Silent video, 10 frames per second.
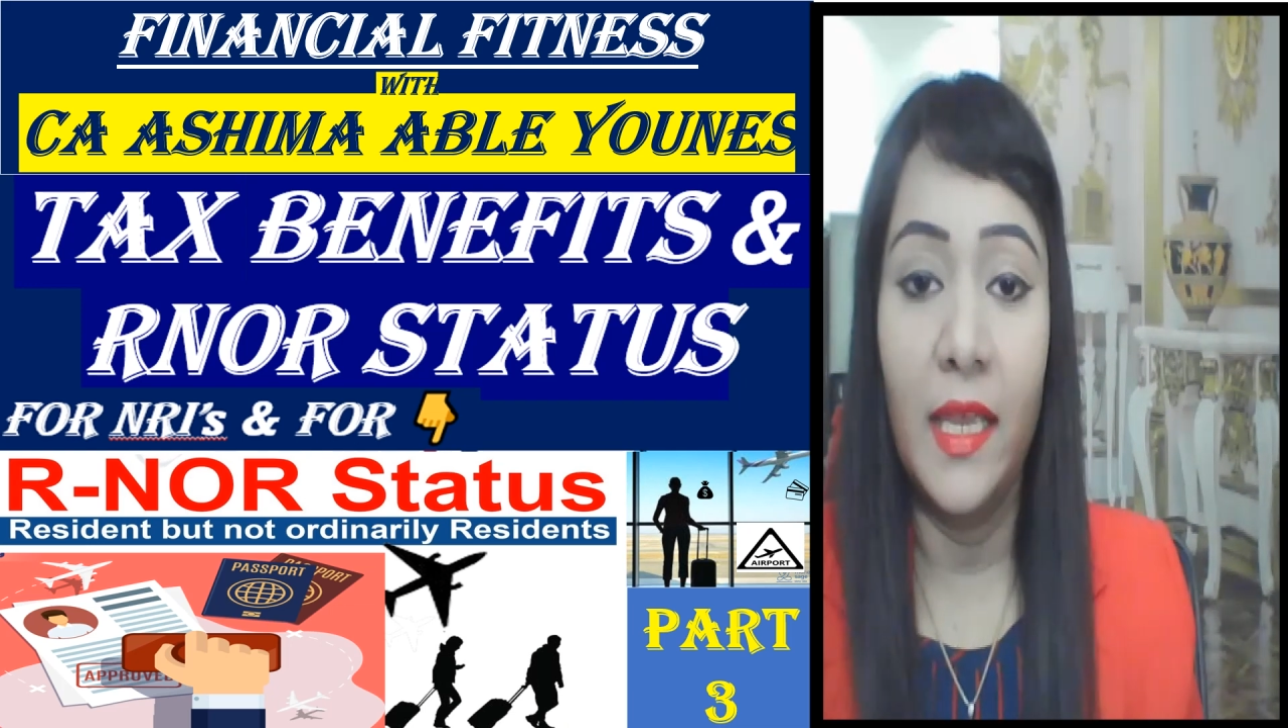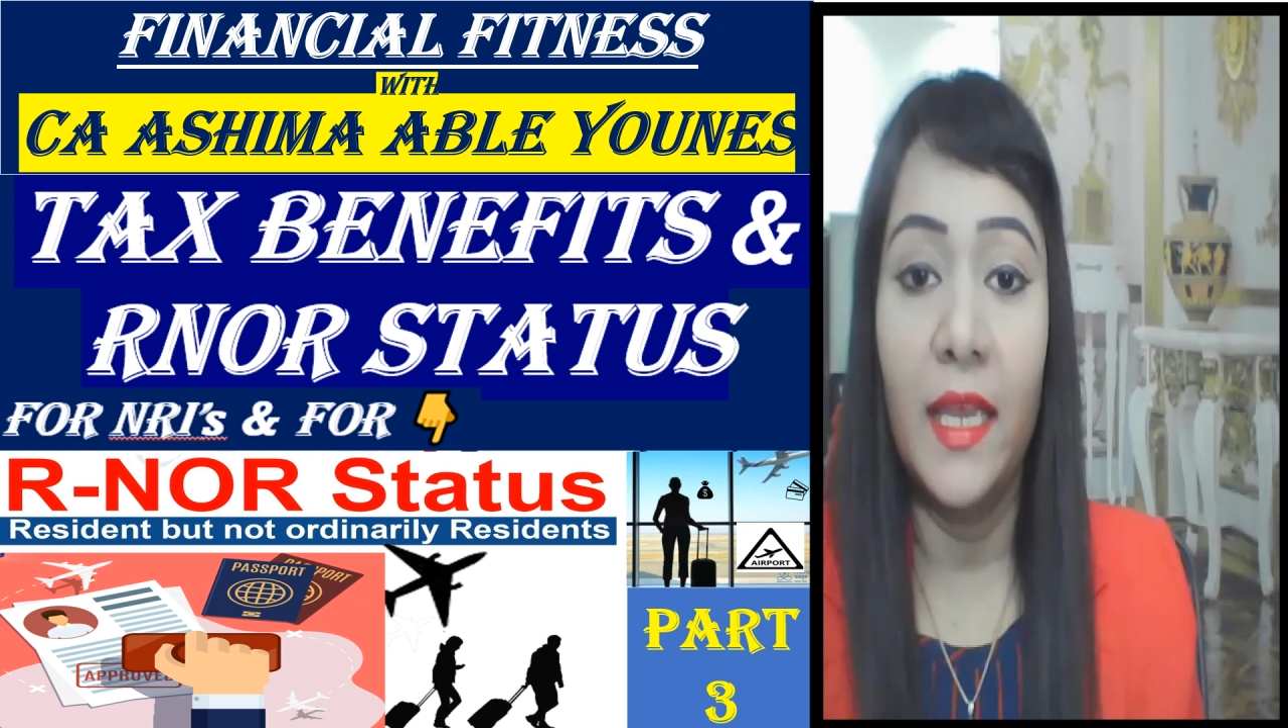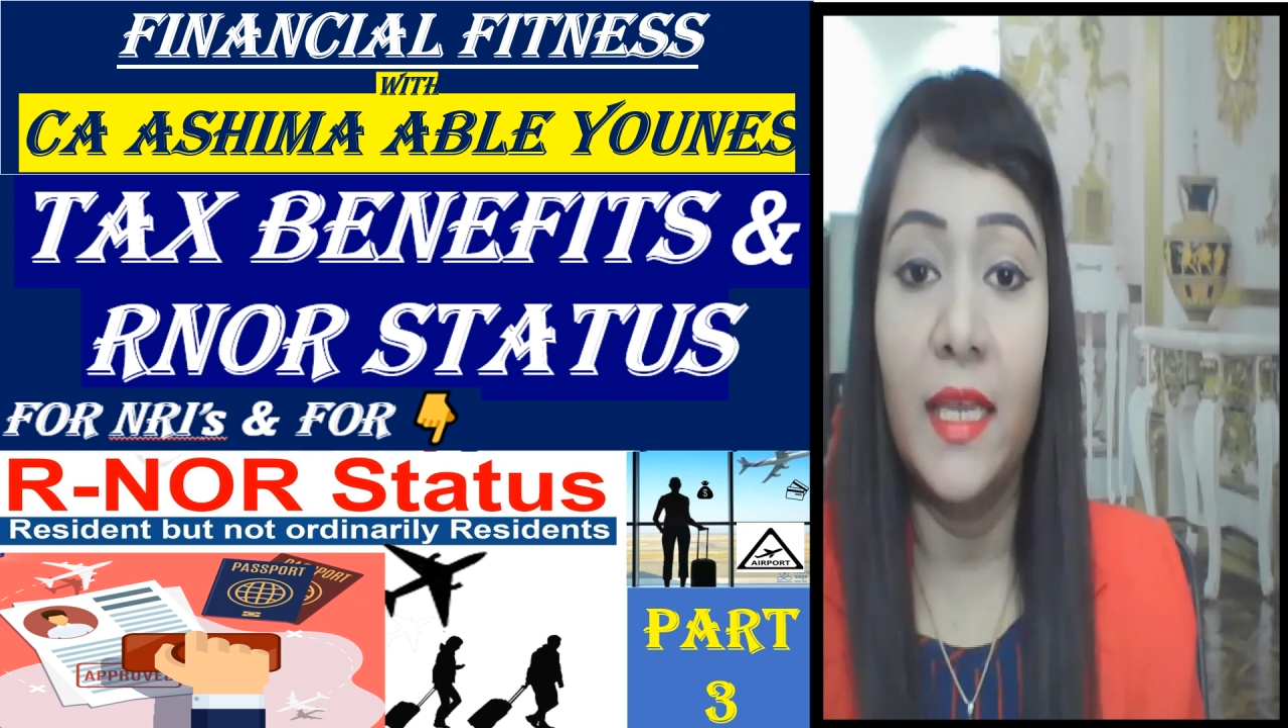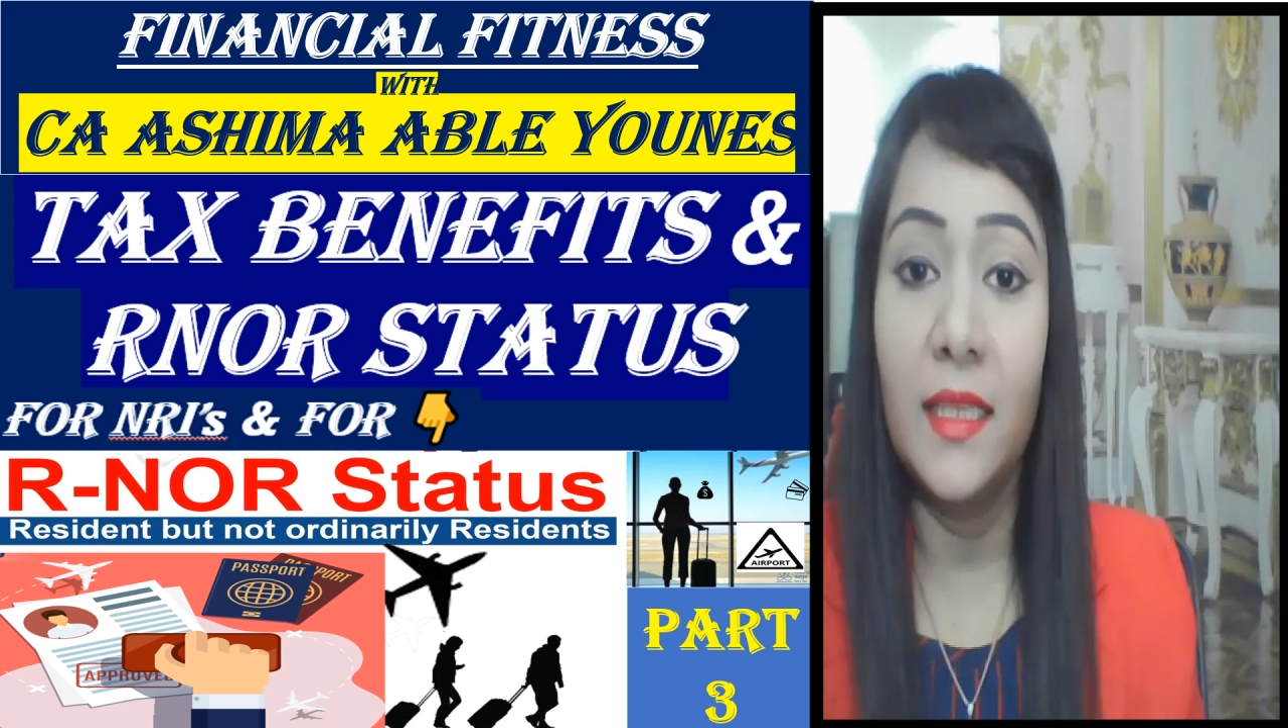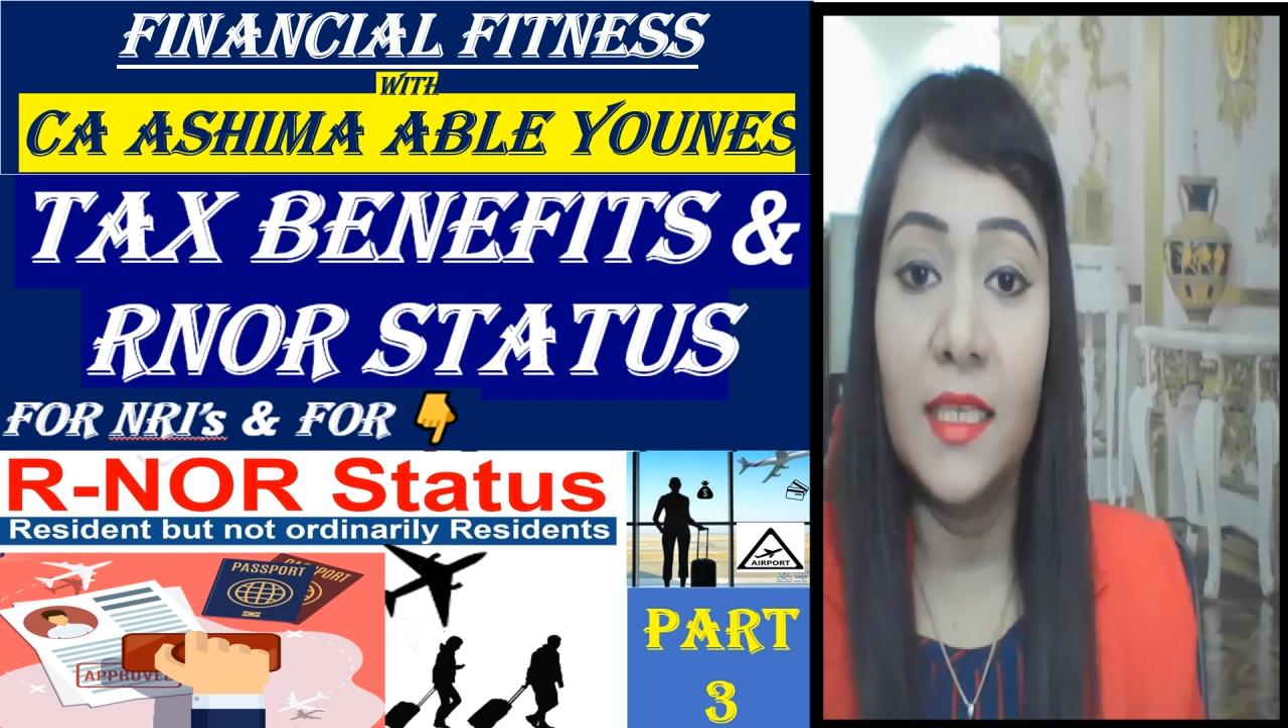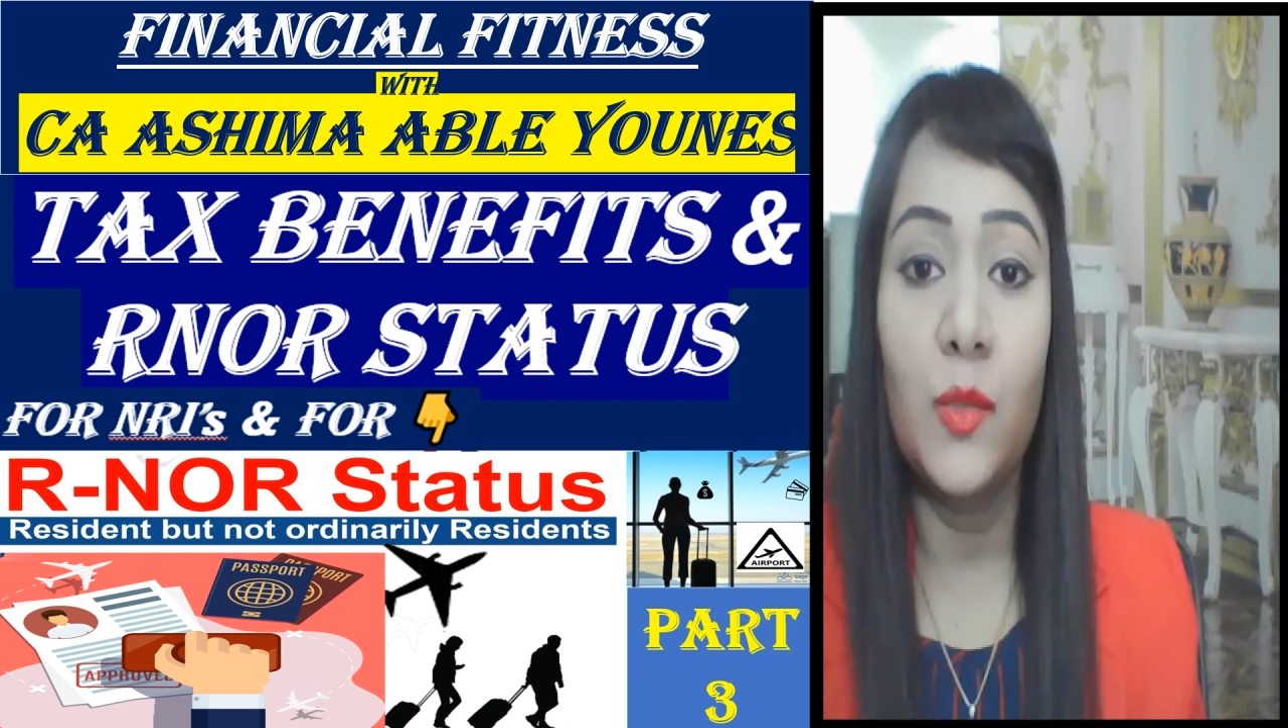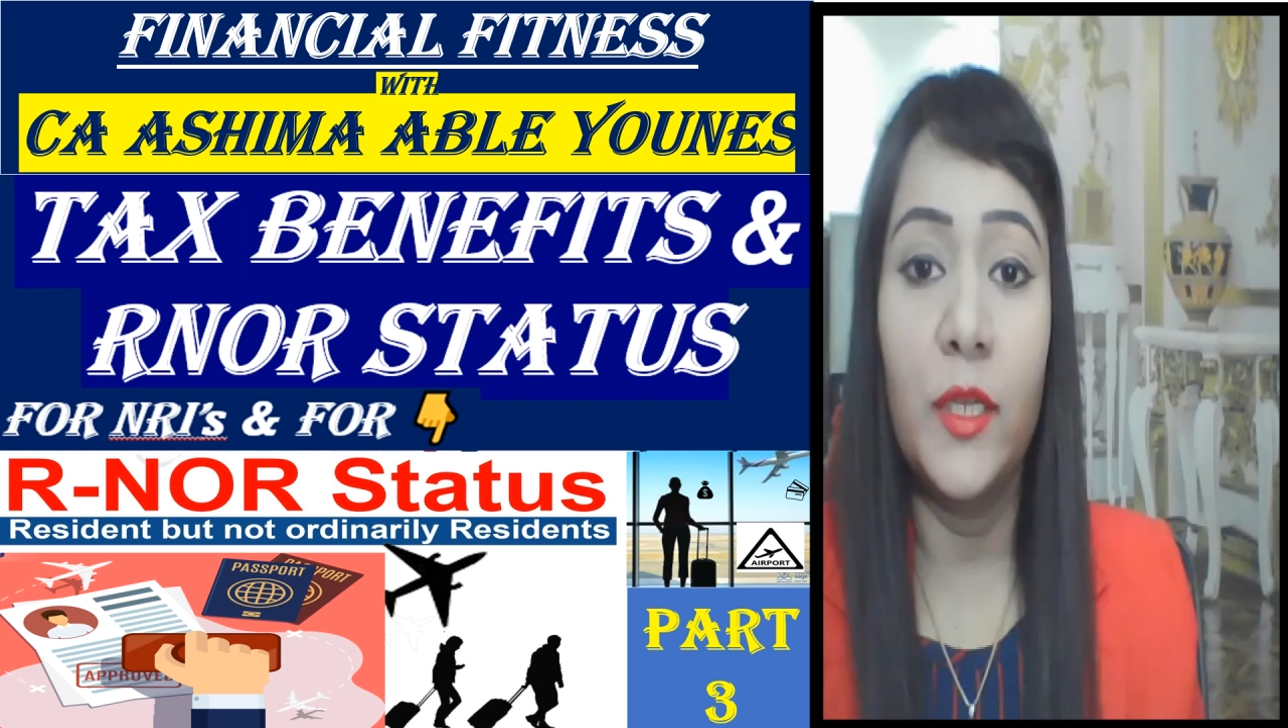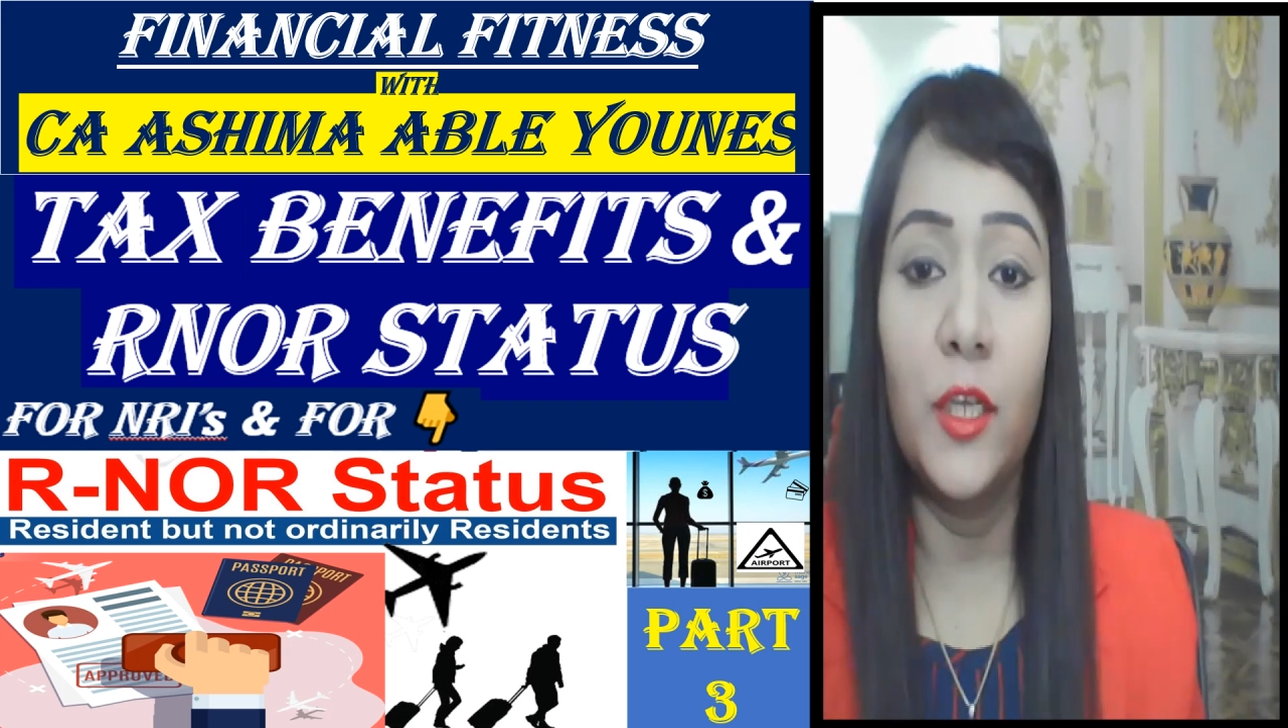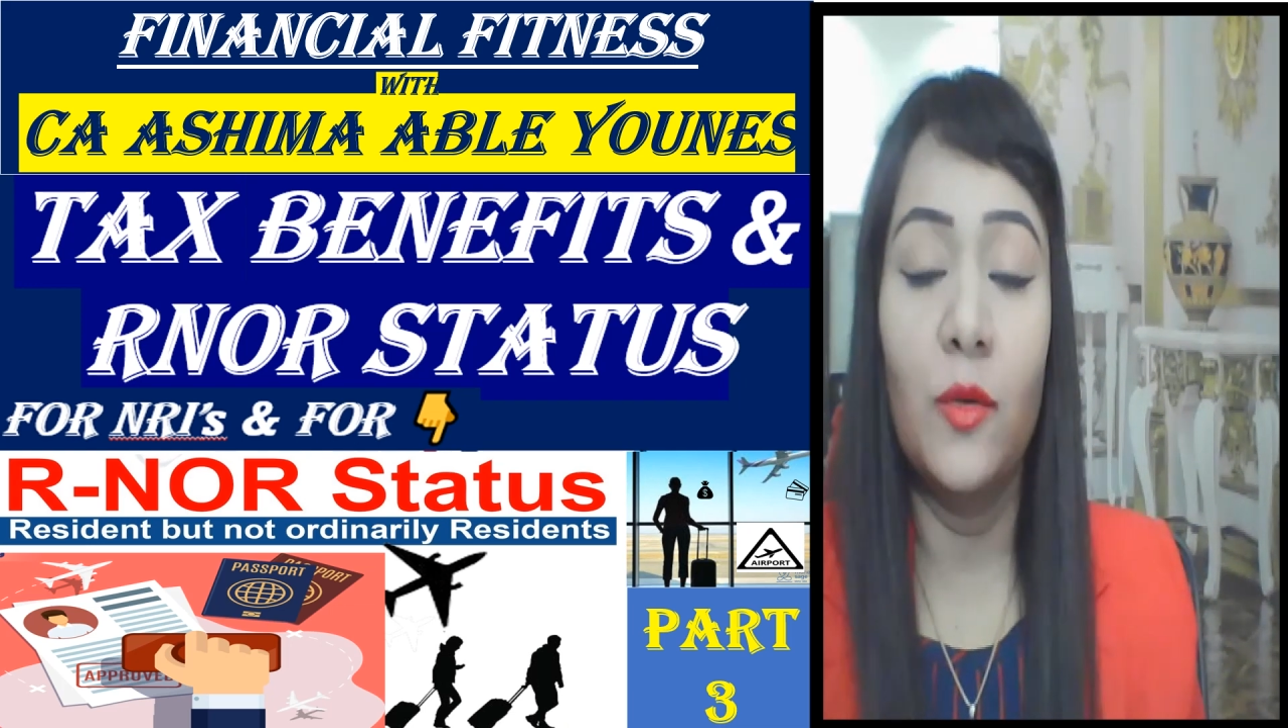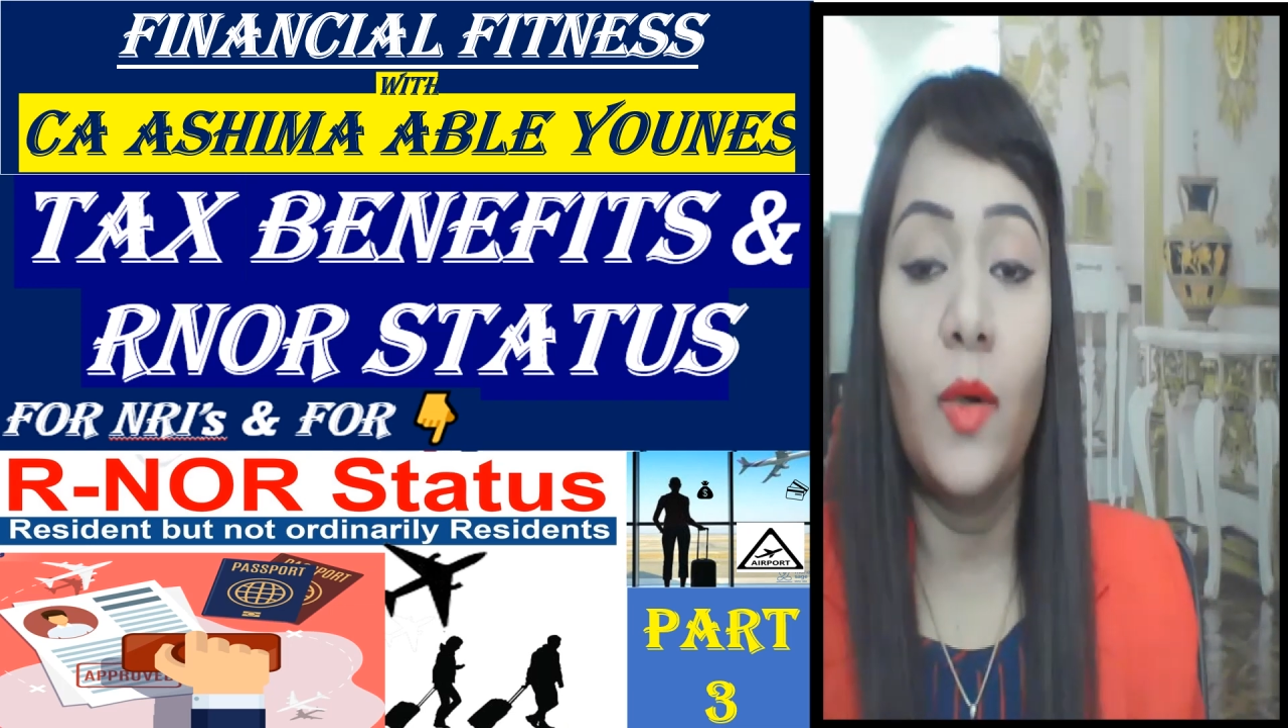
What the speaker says: In this video,